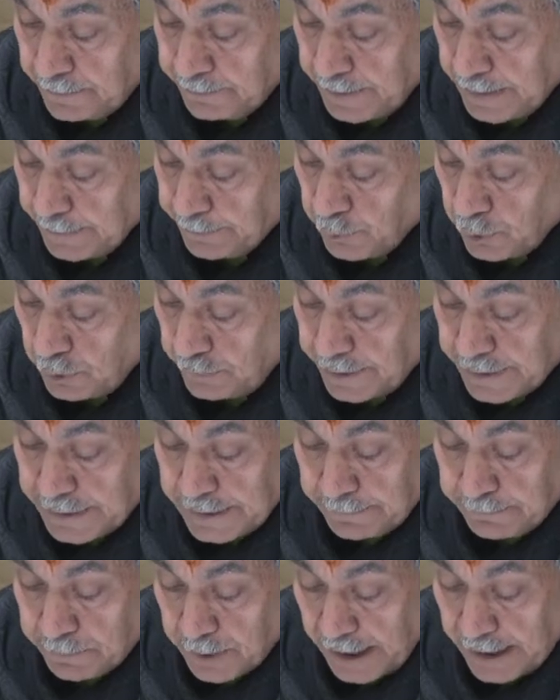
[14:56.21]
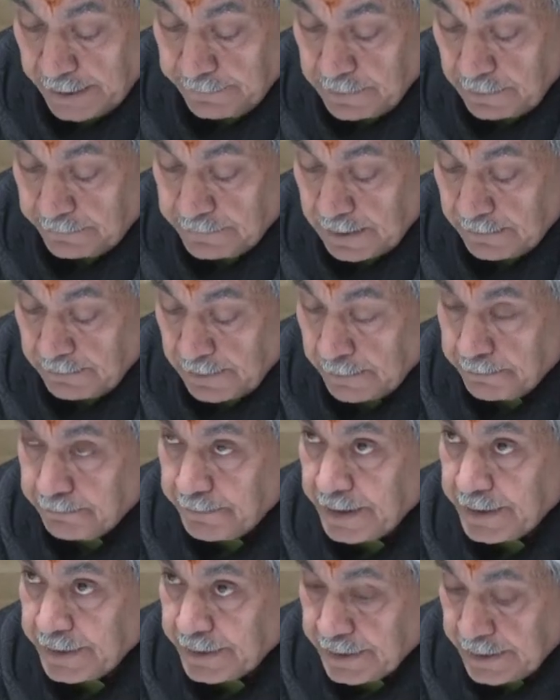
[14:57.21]
People were deprived of
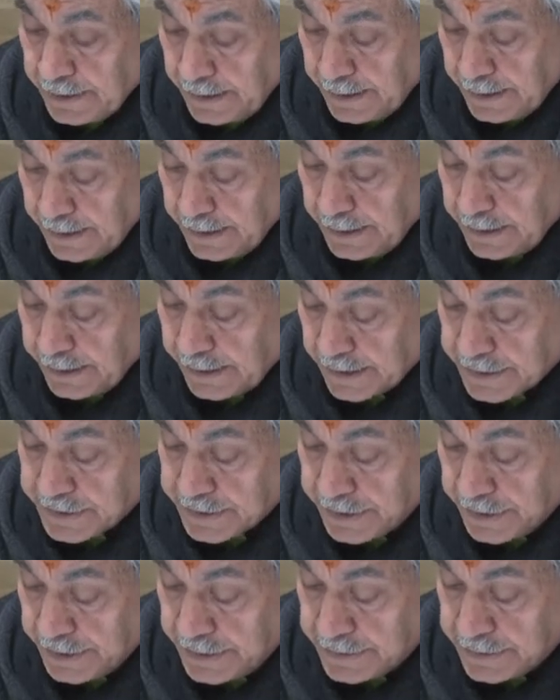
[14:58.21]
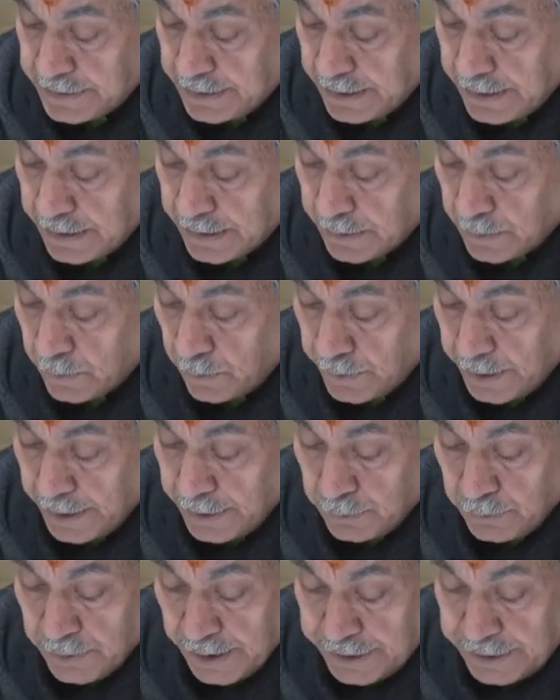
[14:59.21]
development, industries, good
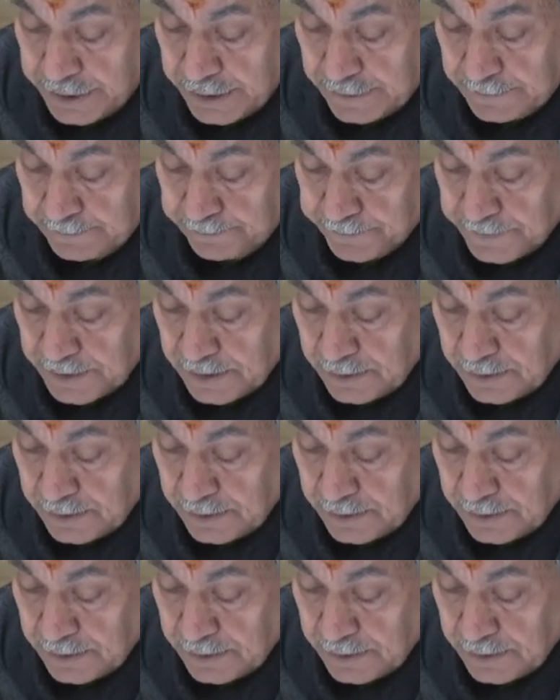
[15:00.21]
education,